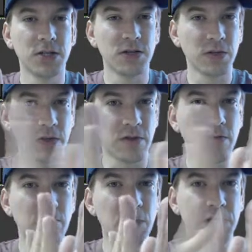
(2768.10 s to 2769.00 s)
is only
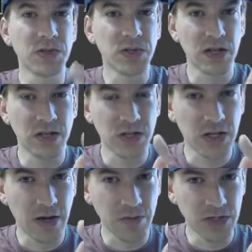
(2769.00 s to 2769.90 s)
3 pixels and it
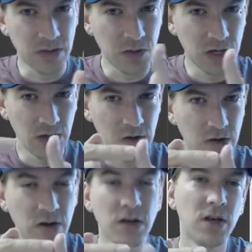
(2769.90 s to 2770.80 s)
just happens to be
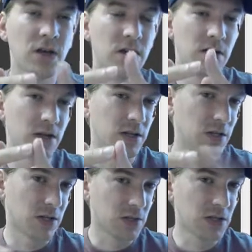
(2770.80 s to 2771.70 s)
here, then it's
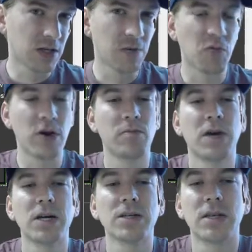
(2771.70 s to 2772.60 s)
going to skip right
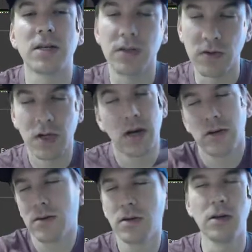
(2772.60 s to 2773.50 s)
past that. So yeah,
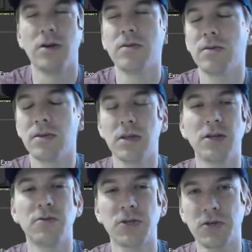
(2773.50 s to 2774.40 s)
the
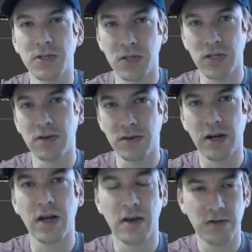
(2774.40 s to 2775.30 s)
end result is still that
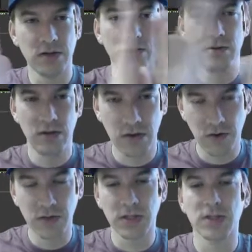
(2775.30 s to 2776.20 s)
I have to
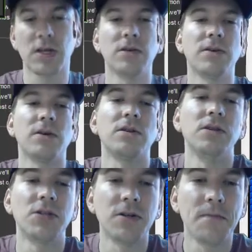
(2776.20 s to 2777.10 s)
increase the size of the
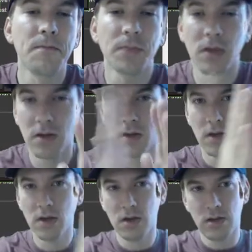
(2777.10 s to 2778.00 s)
collision
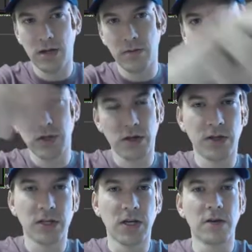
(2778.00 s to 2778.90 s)
that I'm using on
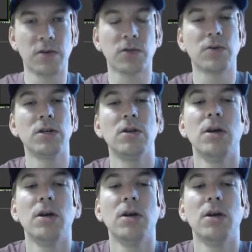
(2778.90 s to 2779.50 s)
the side of the screen.